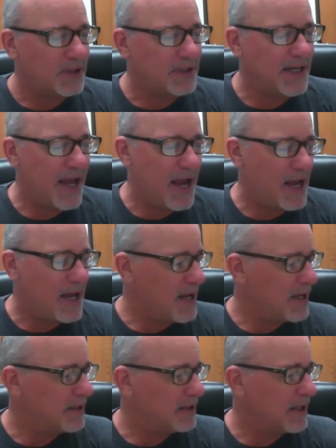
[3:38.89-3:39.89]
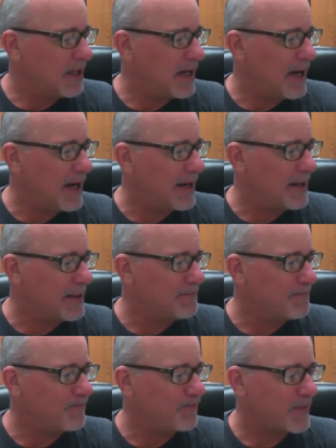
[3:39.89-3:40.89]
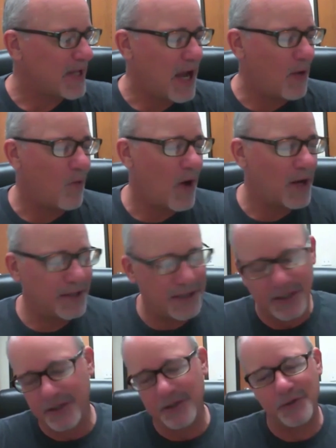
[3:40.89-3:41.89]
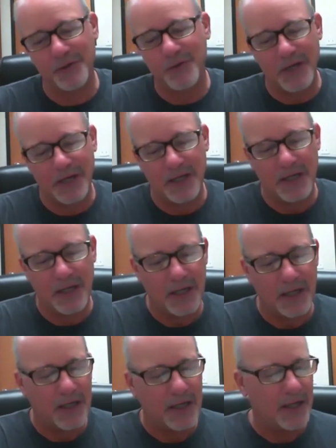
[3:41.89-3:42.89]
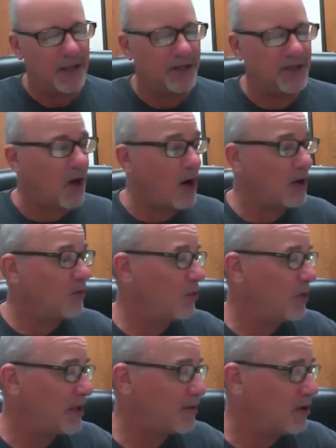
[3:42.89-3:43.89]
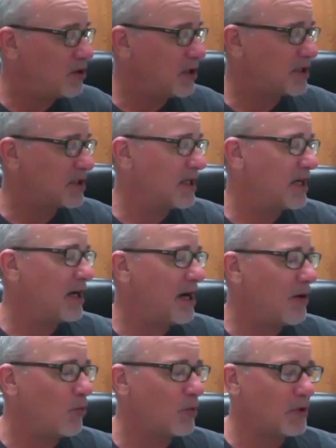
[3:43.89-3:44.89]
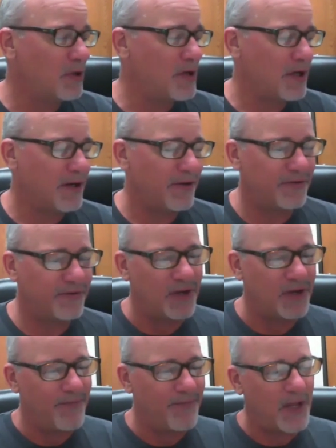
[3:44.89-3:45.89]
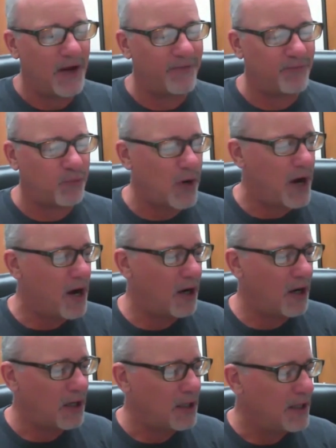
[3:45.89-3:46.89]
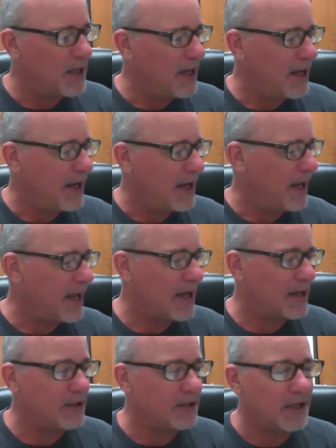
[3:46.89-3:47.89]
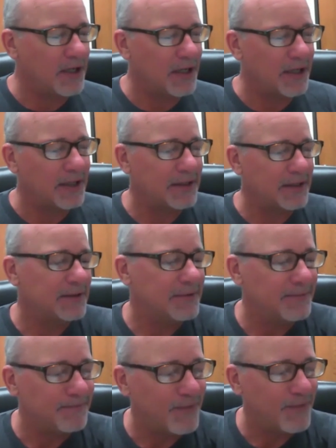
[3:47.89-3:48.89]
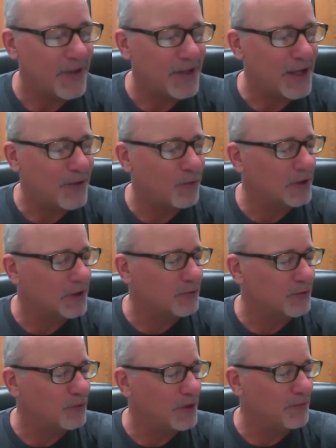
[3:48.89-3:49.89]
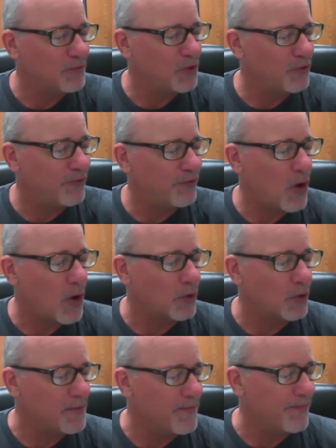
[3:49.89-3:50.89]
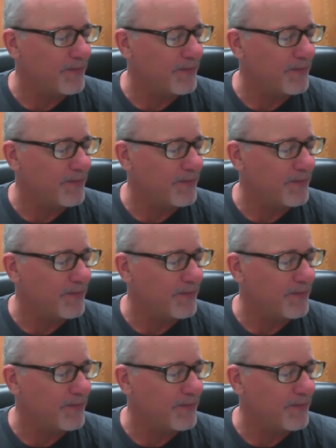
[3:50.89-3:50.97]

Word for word: today, um, I want to start with just a, a word of of prayer, and uh, then we'll we'll move forward.